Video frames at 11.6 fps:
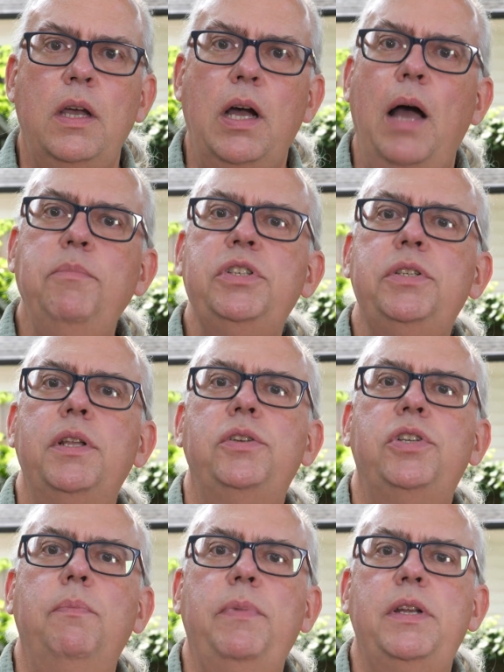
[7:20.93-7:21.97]
I'm just gonna
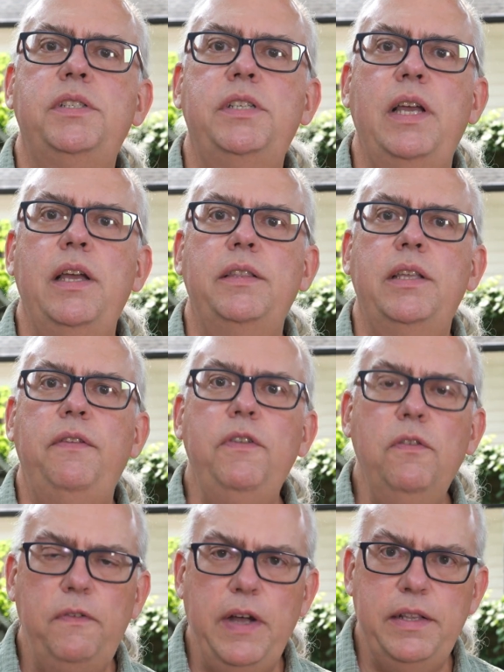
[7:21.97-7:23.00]
jump in and say that if
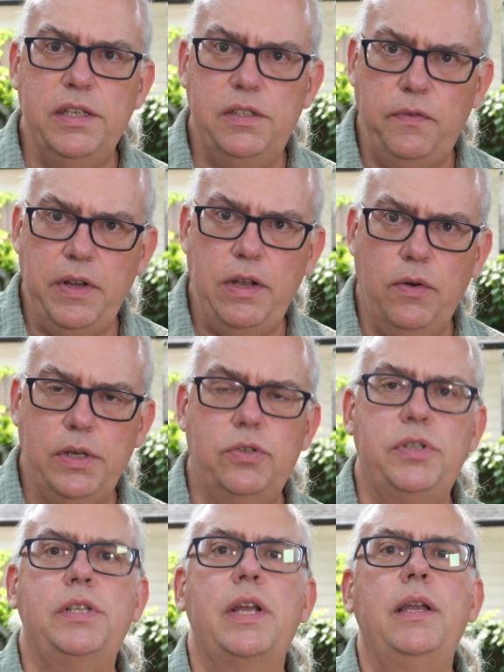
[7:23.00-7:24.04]
you find this video
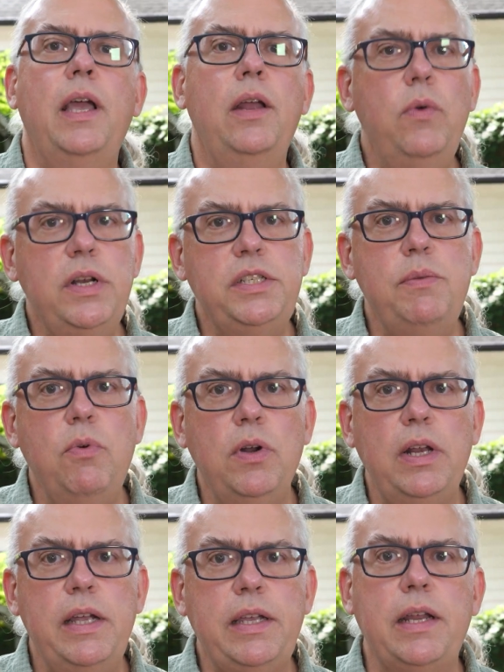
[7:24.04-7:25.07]
interesting and wanna see more
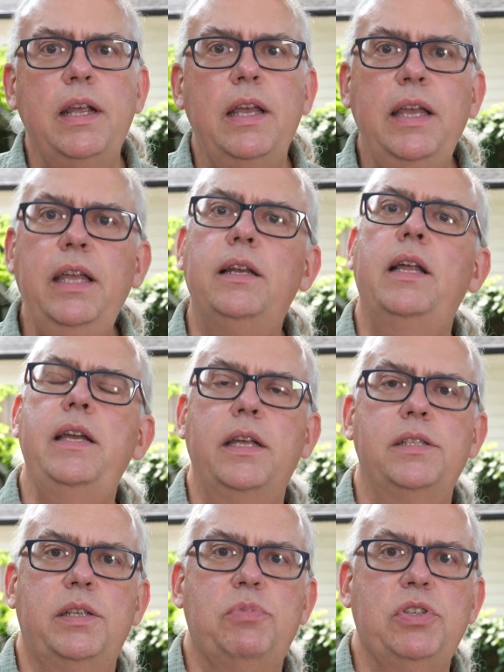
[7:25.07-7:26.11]
like it, hit like
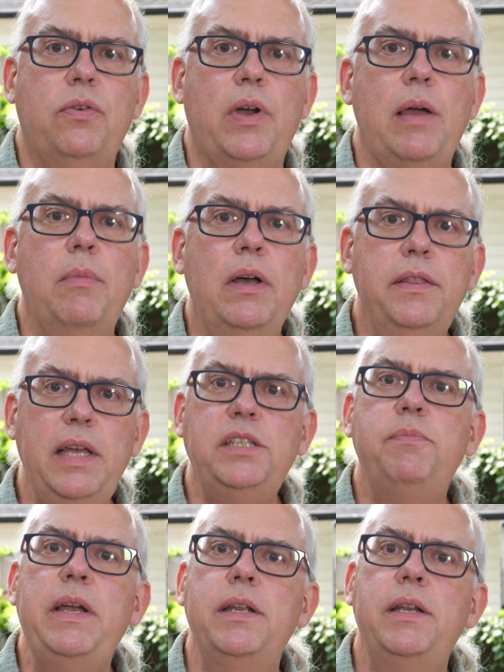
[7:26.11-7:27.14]
and subscribe. That's
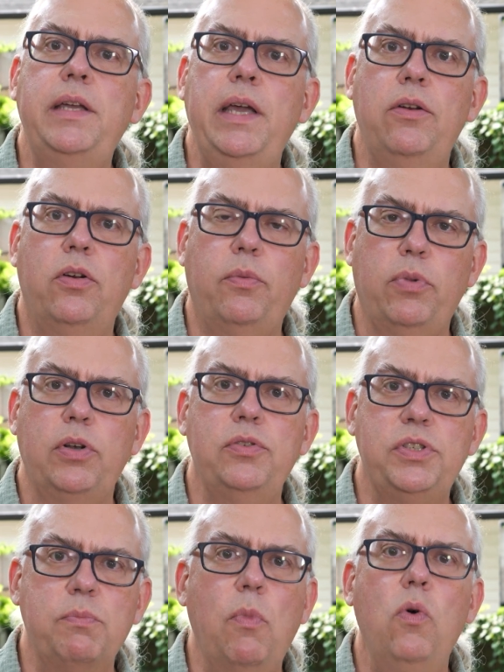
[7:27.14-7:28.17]
my indicator to
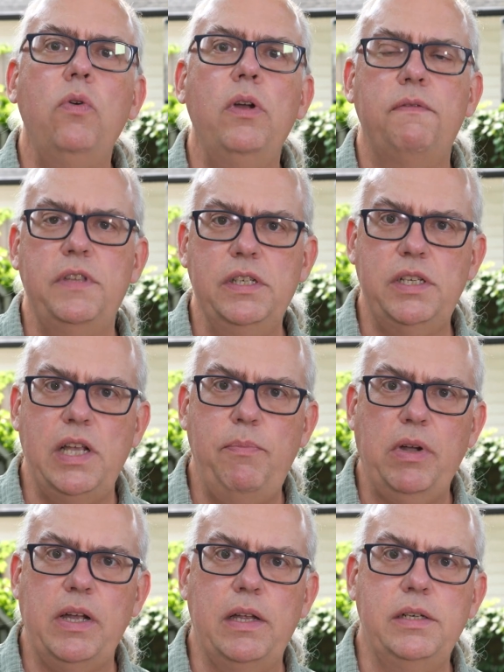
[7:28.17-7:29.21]
produce more of this type
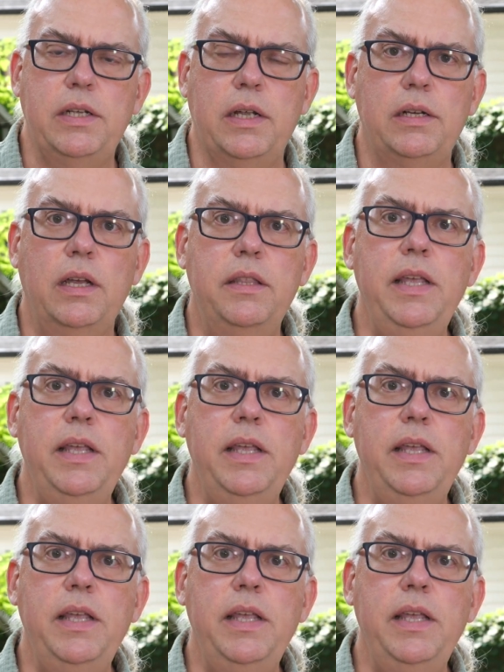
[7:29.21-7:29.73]
of content.